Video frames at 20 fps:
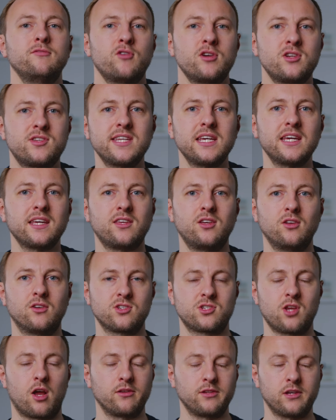
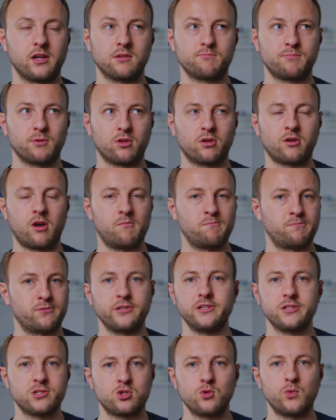ridiculous. Like, yeah, but the
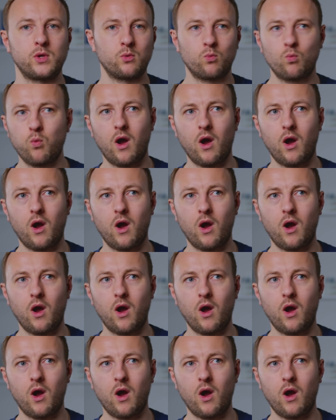company's doing